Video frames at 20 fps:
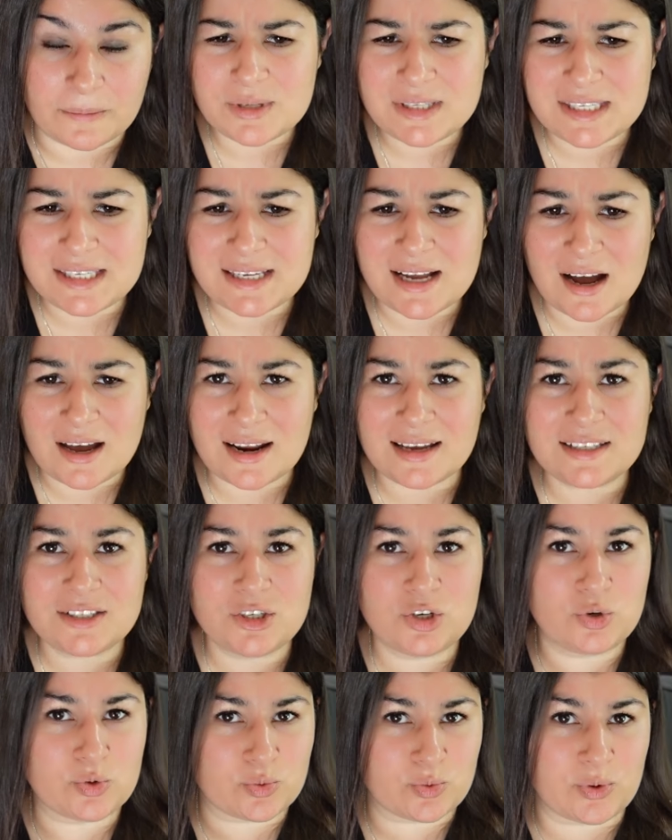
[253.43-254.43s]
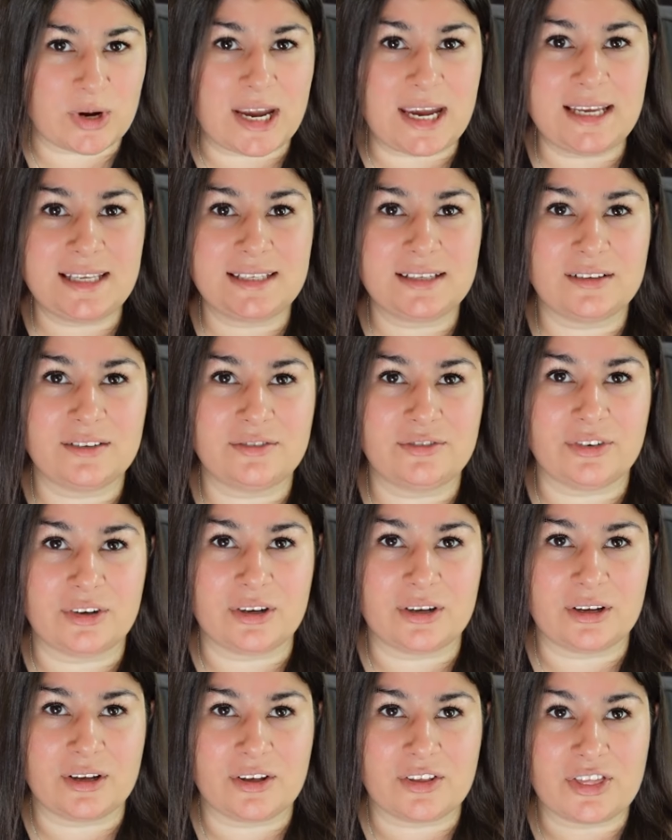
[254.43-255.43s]
So it's not as great of
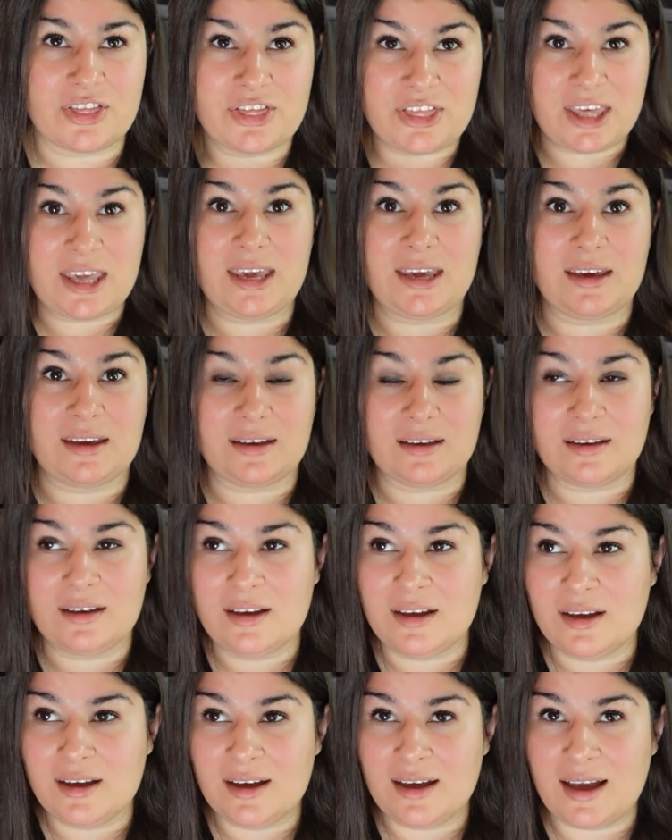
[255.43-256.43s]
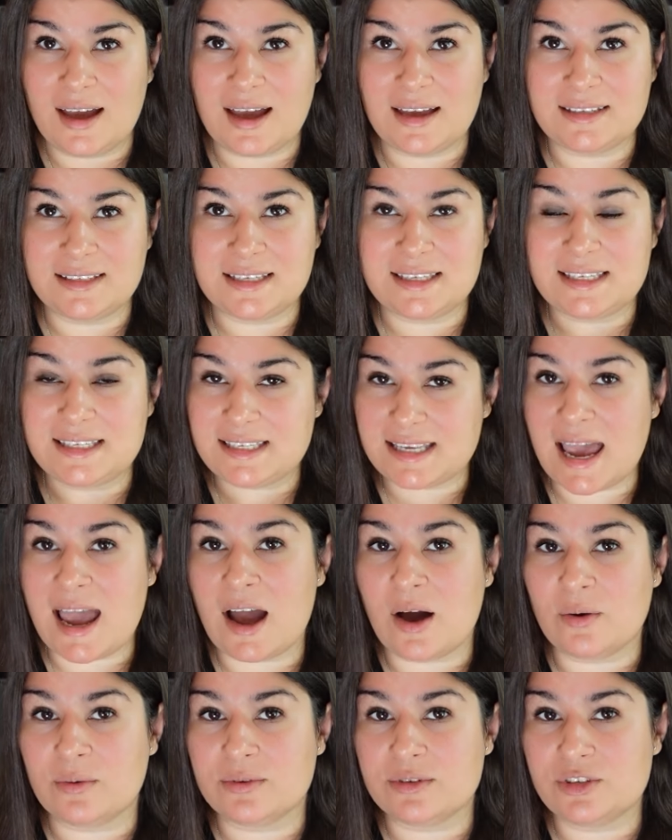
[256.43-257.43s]
a thing as it
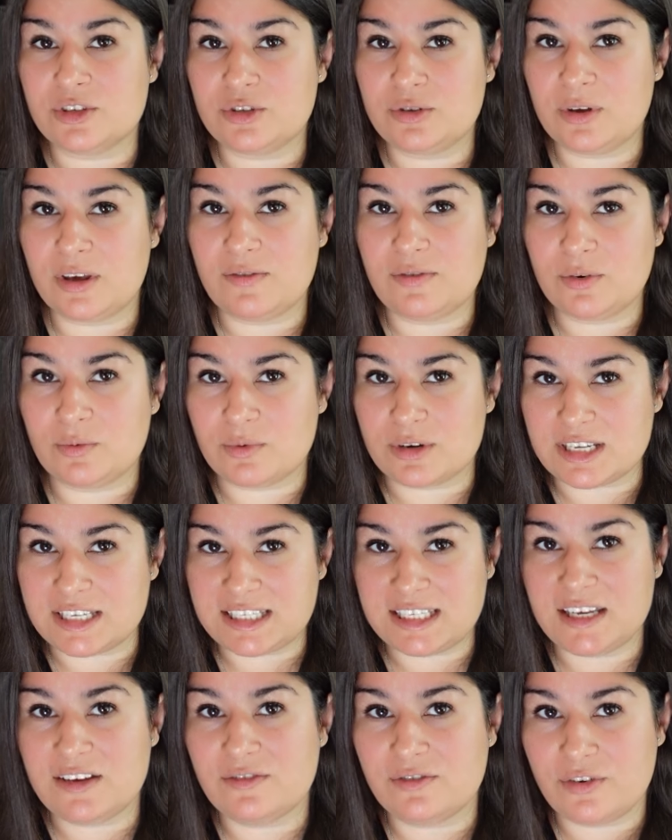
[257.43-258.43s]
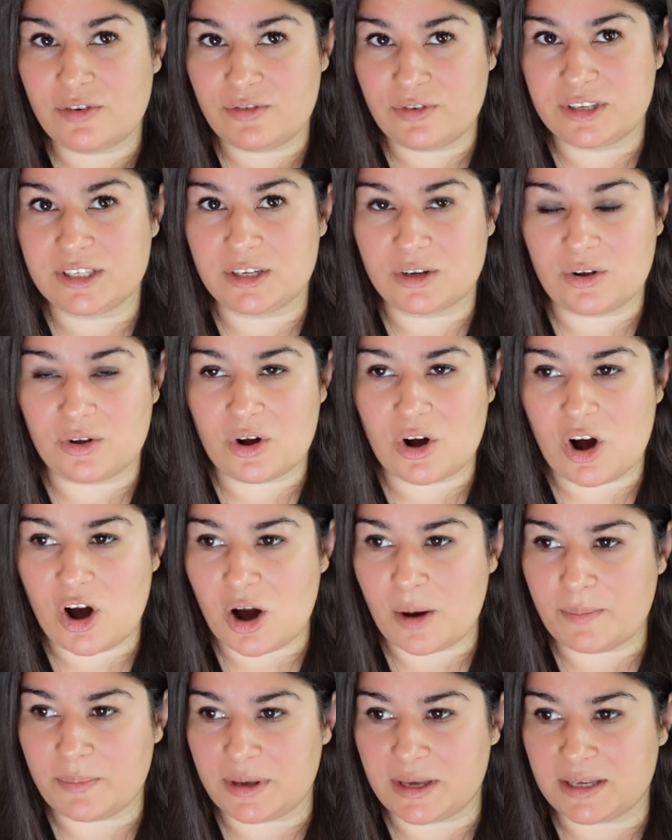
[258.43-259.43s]
sounds to even receive physical
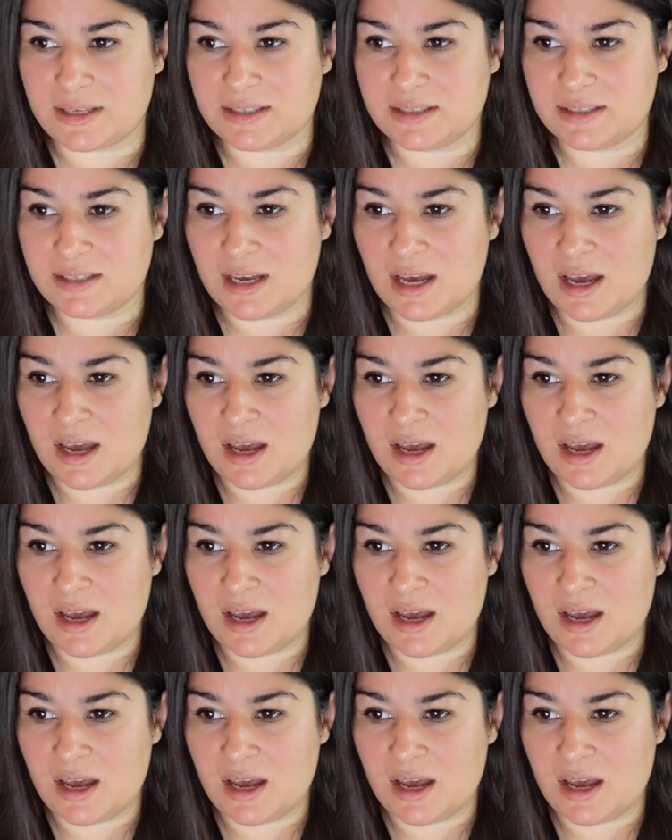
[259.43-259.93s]
copies.